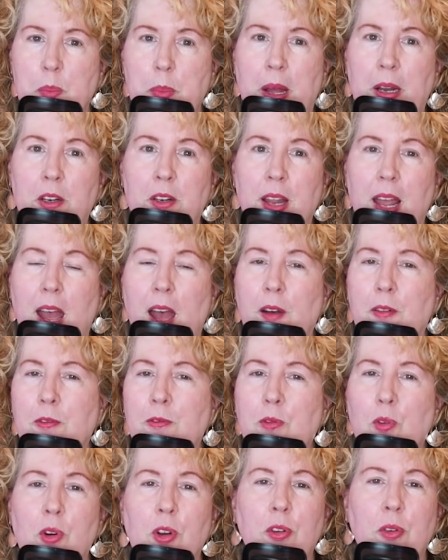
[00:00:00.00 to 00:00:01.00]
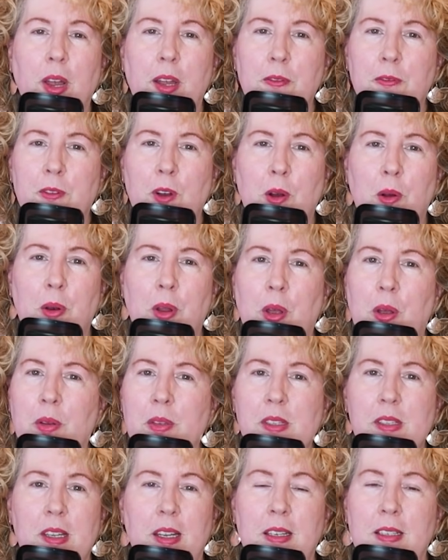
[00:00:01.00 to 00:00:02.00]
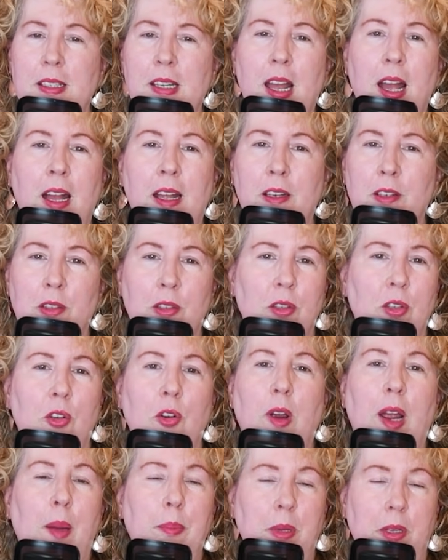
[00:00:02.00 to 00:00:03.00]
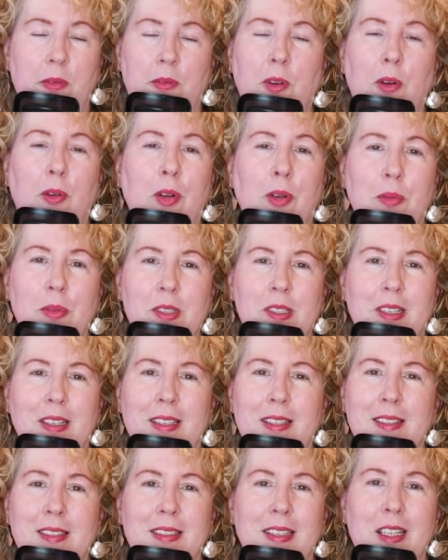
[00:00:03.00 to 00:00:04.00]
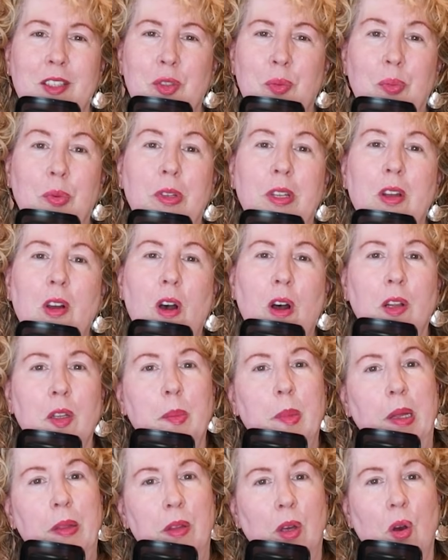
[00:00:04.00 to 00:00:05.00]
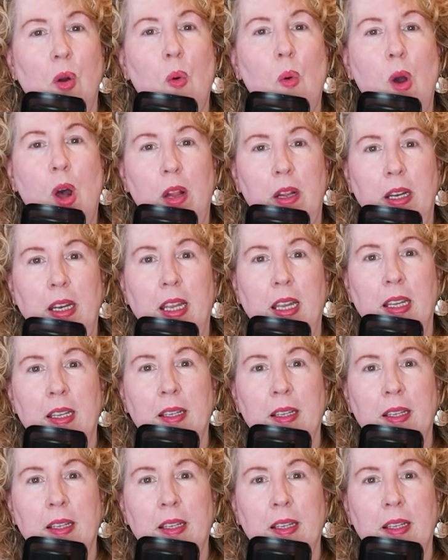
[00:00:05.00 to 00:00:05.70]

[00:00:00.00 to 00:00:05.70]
better to have 4 great photos than 10 crappy photos. It's really all about the quality.